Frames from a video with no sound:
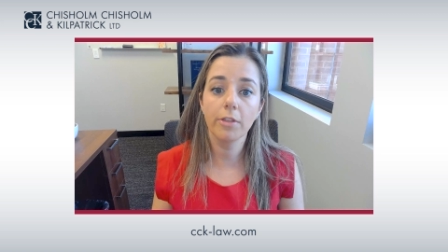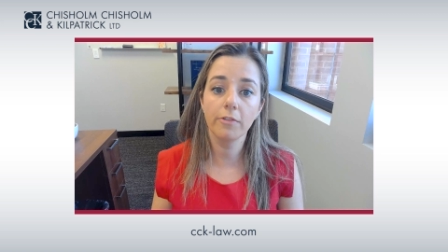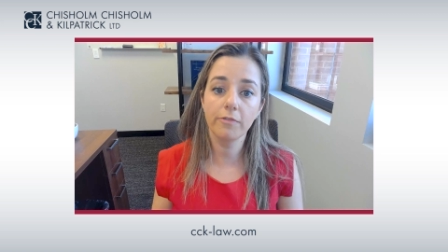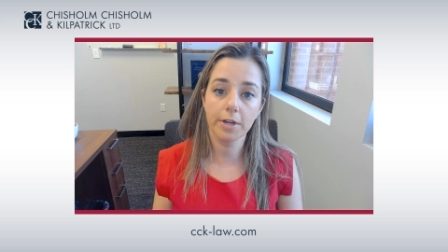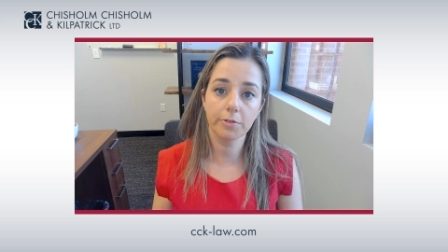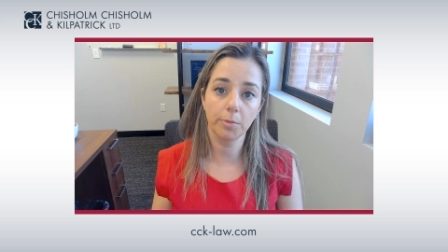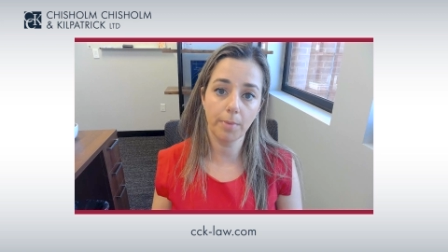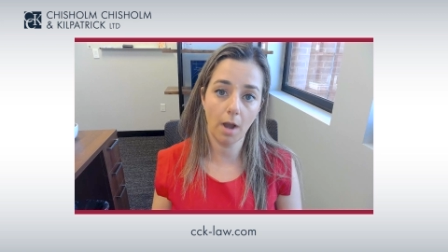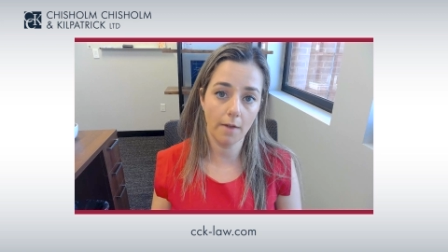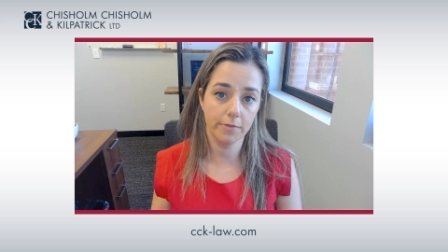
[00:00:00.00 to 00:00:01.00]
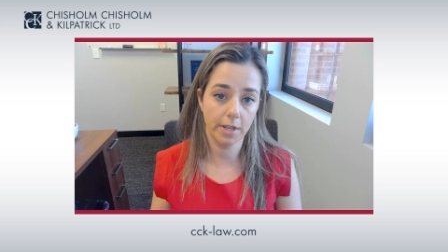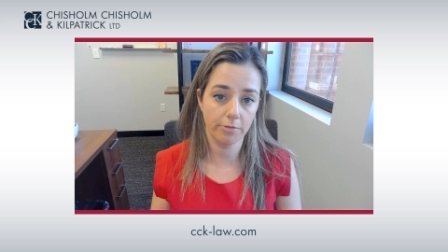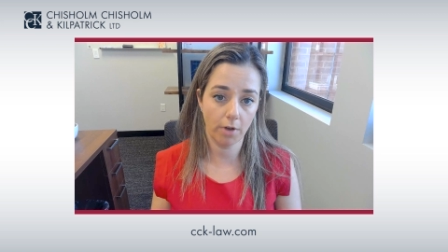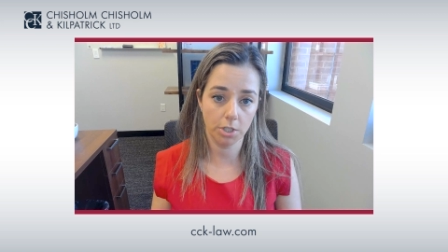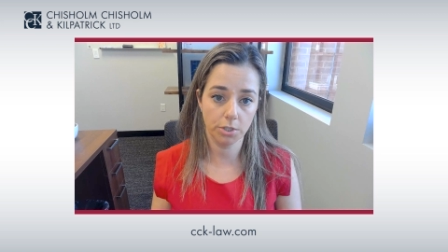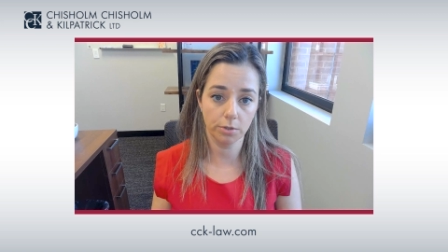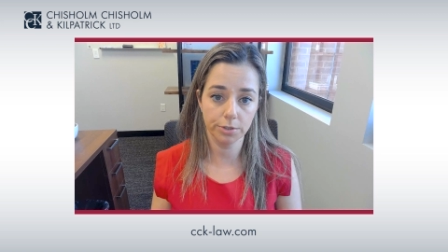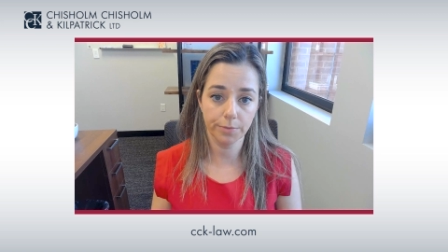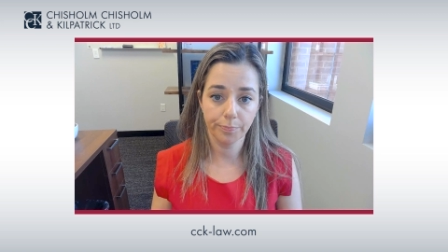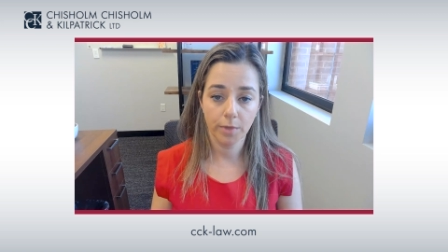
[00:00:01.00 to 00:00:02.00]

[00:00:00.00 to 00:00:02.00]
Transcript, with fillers: the federal poverty threshold.